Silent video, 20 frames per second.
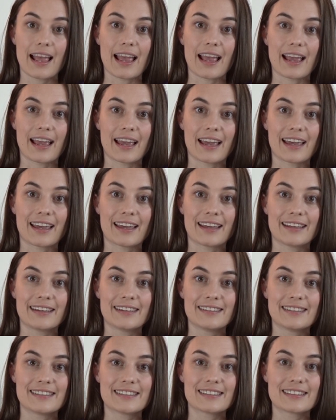
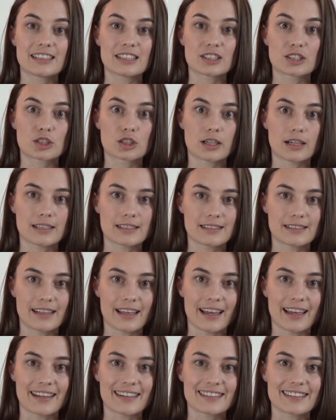and just trust
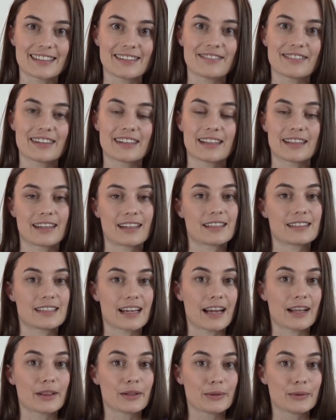that even in a
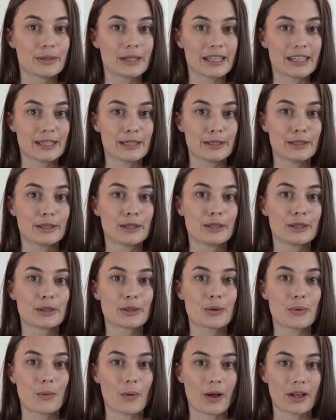diluted
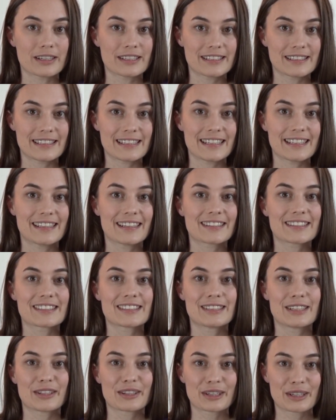quantity, they're
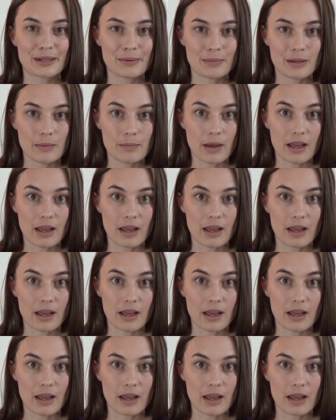still going to be